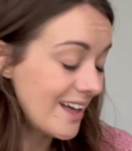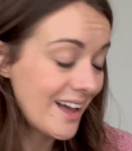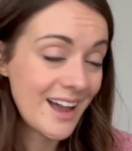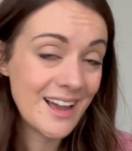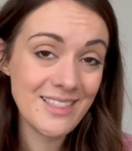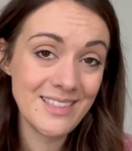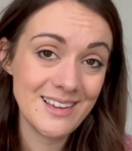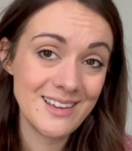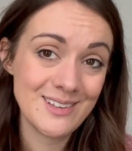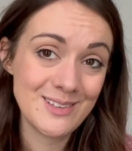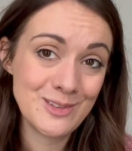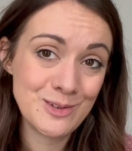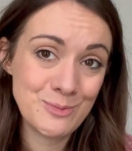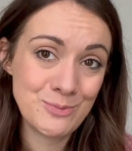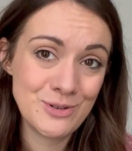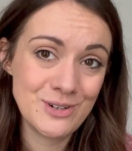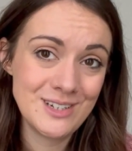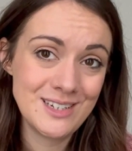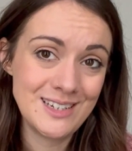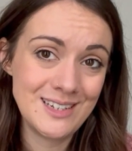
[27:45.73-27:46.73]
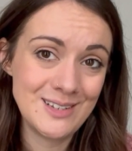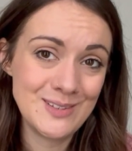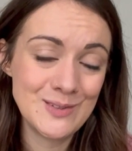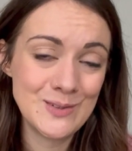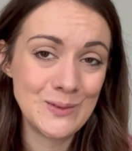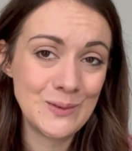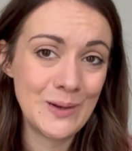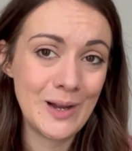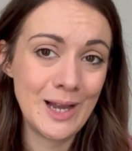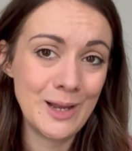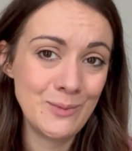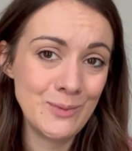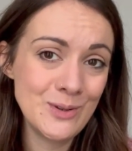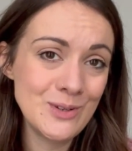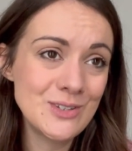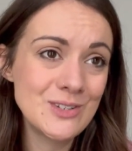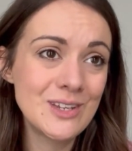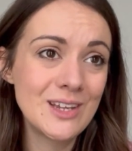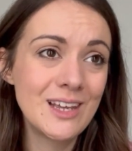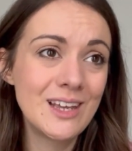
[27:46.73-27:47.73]
think it's so pretty. So I
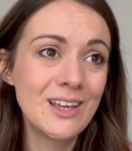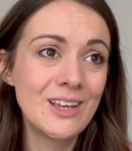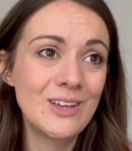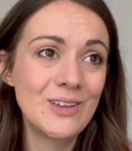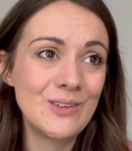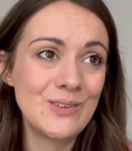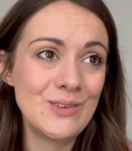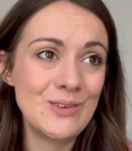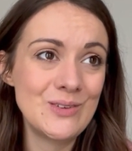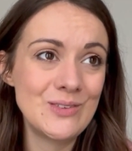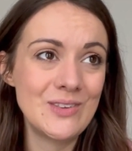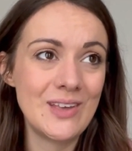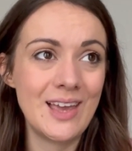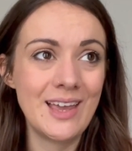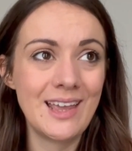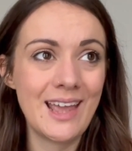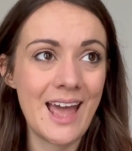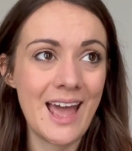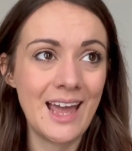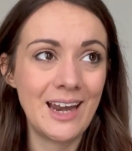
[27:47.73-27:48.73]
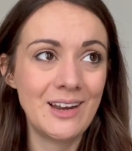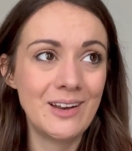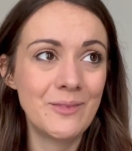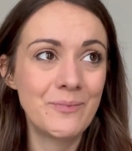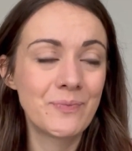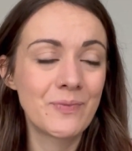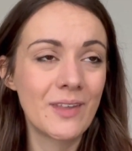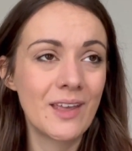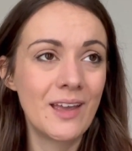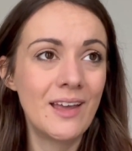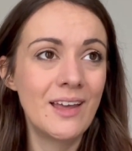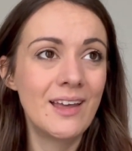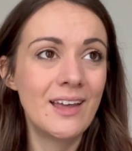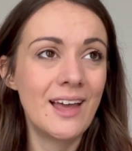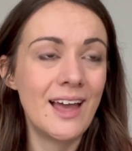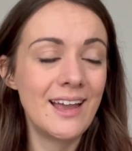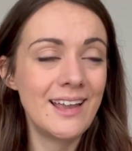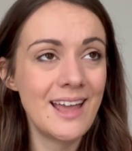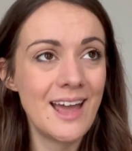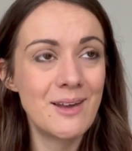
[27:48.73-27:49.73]
would use it again.
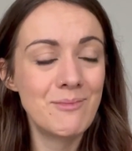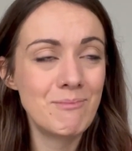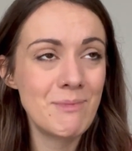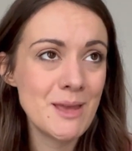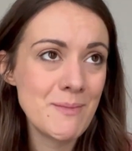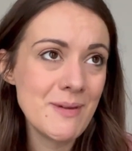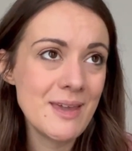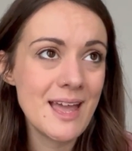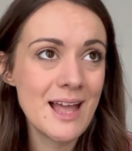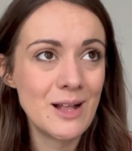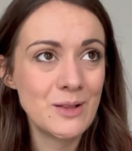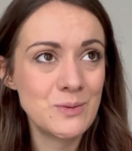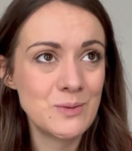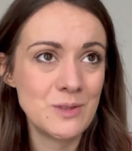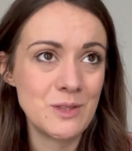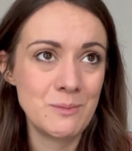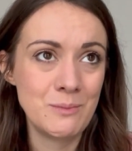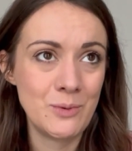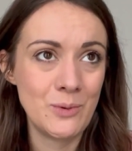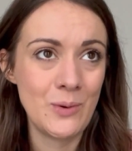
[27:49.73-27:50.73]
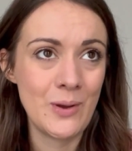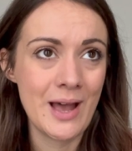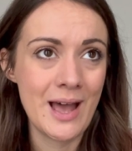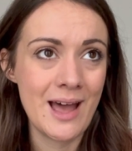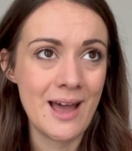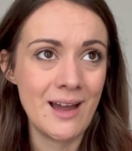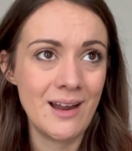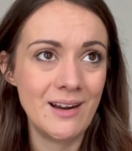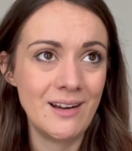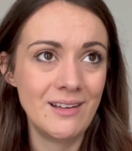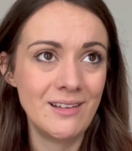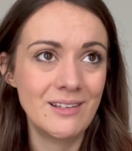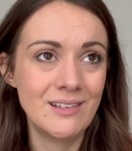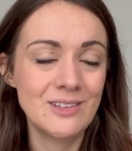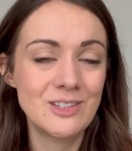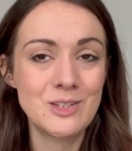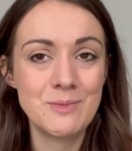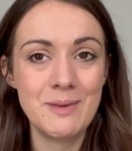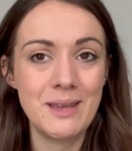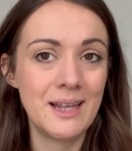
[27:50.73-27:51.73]
Again, maybe held with a mohair
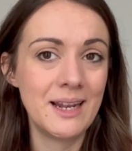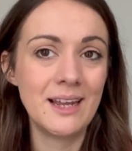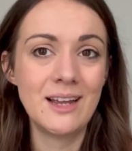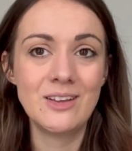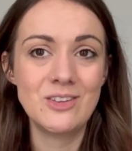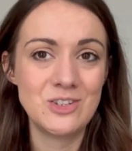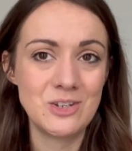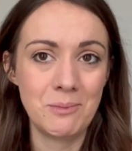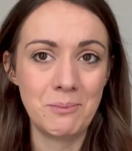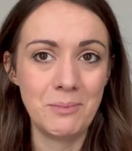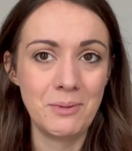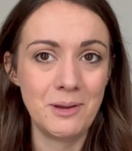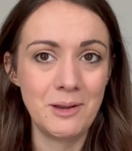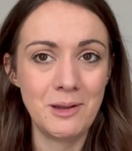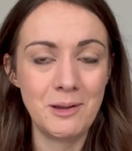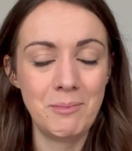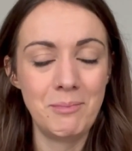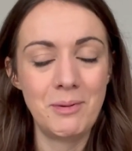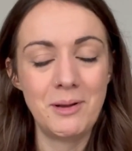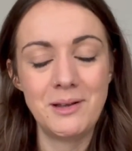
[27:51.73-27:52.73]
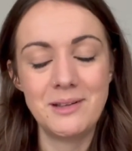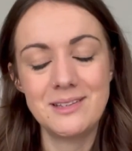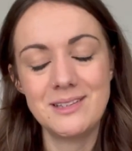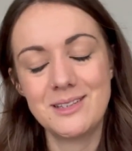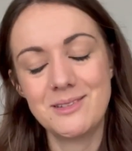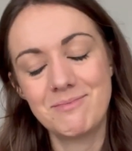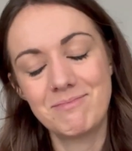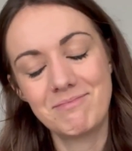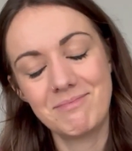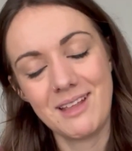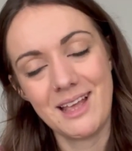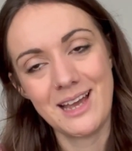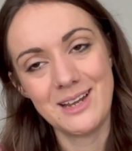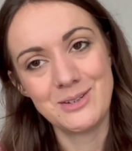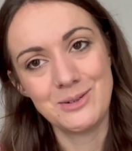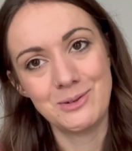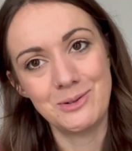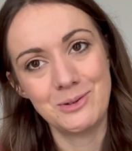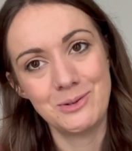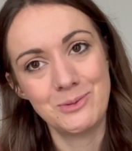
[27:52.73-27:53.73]
to make like a jumper, but I
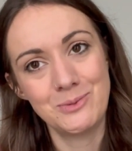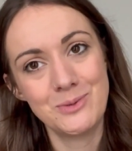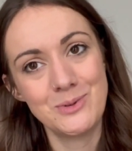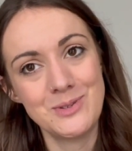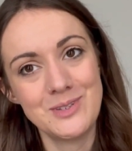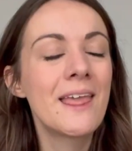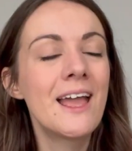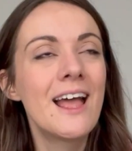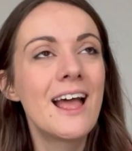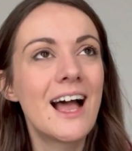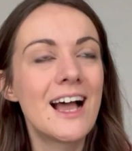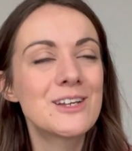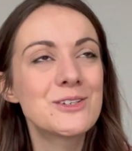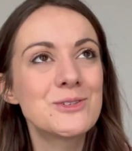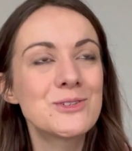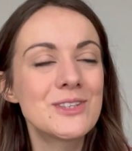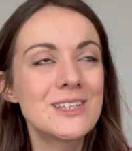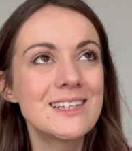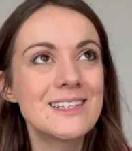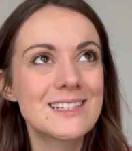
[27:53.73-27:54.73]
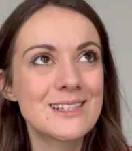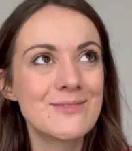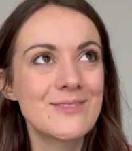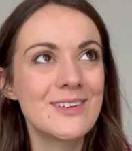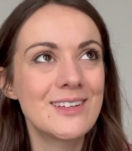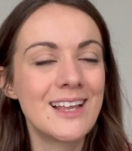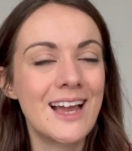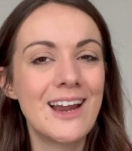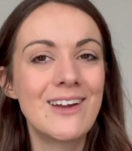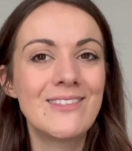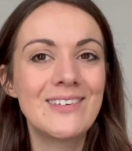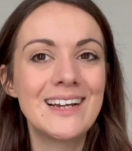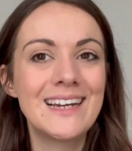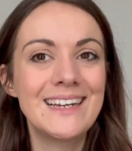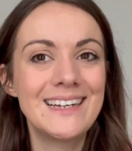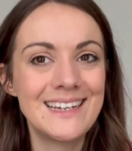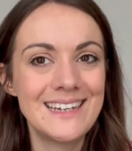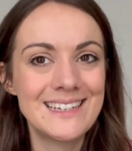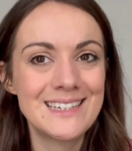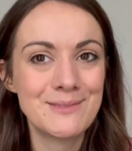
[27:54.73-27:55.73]
don't know, we'll see. I don't think it's something that I really
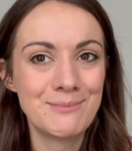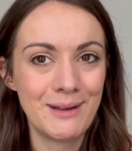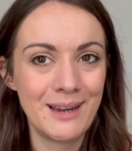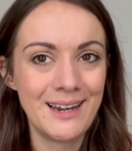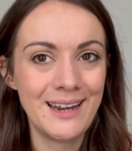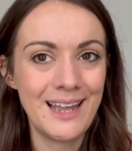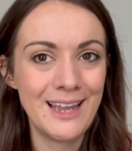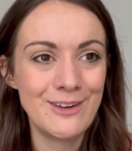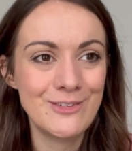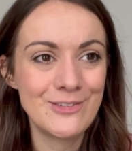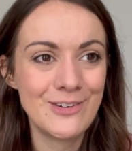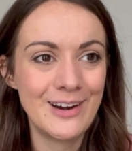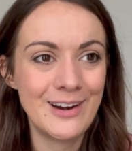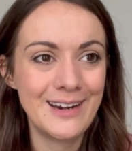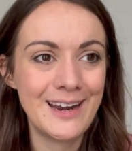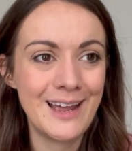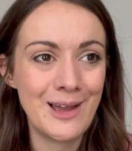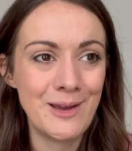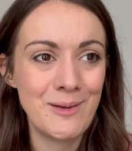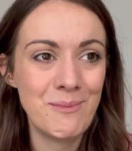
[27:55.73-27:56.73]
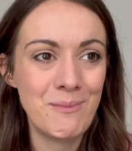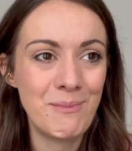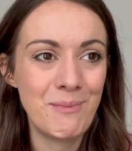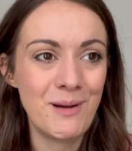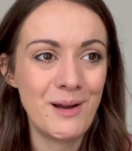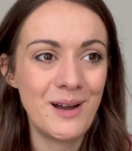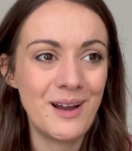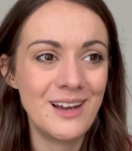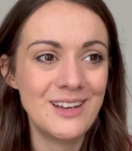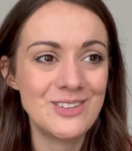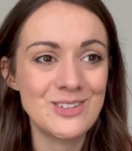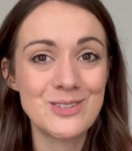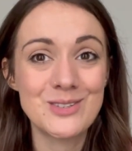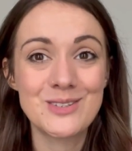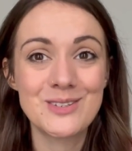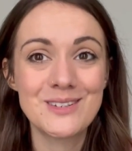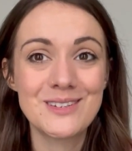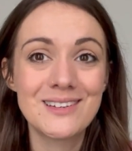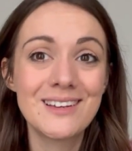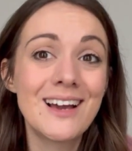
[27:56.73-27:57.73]
need in my life right now, but I
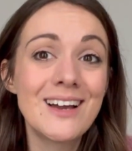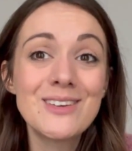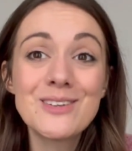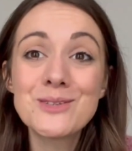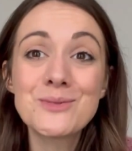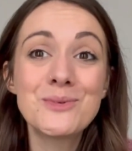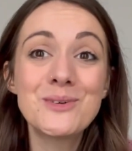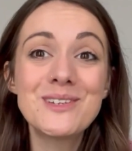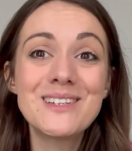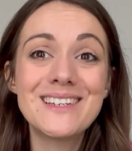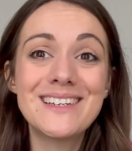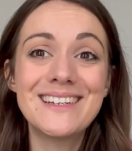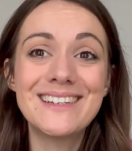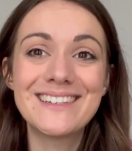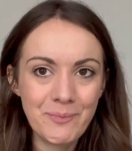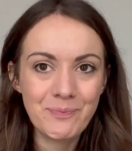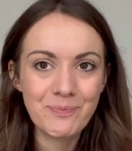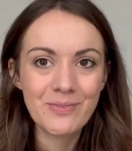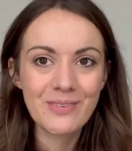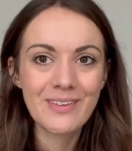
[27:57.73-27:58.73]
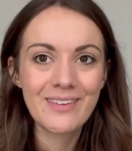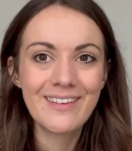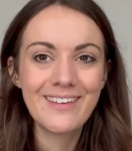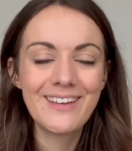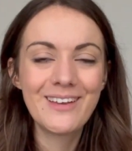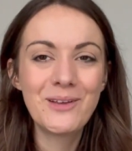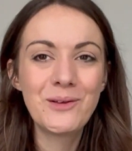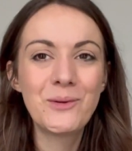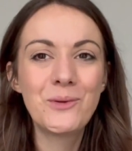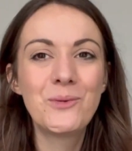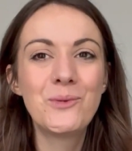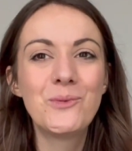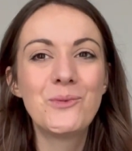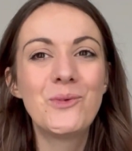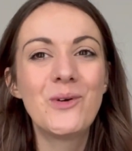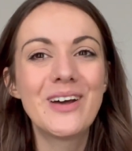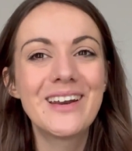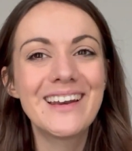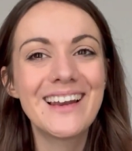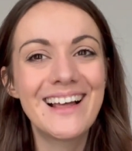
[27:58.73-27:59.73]
just want it.
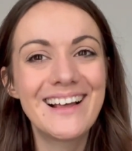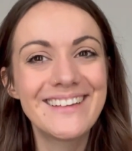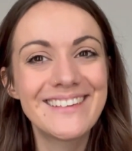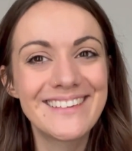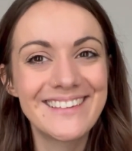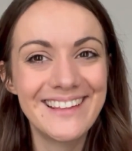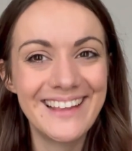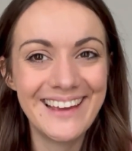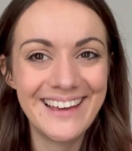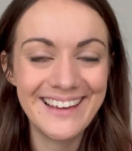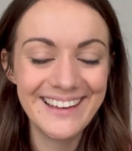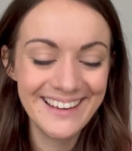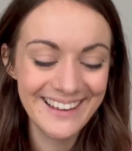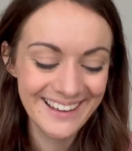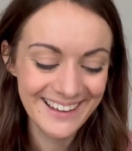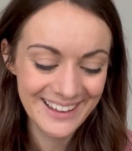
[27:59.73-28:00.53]
One last thing